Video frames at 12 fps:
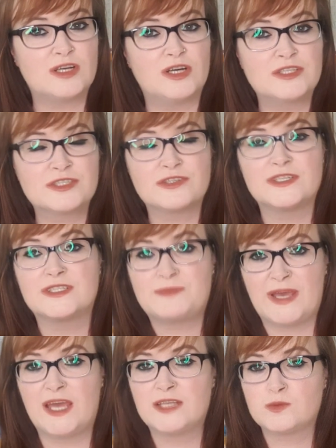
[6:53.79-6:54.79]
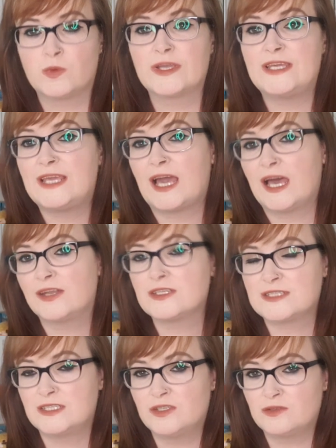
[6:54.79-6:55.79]
under a bet where he
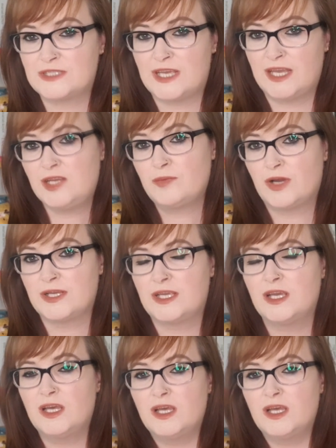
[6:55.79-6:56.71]
cannot say no to anybody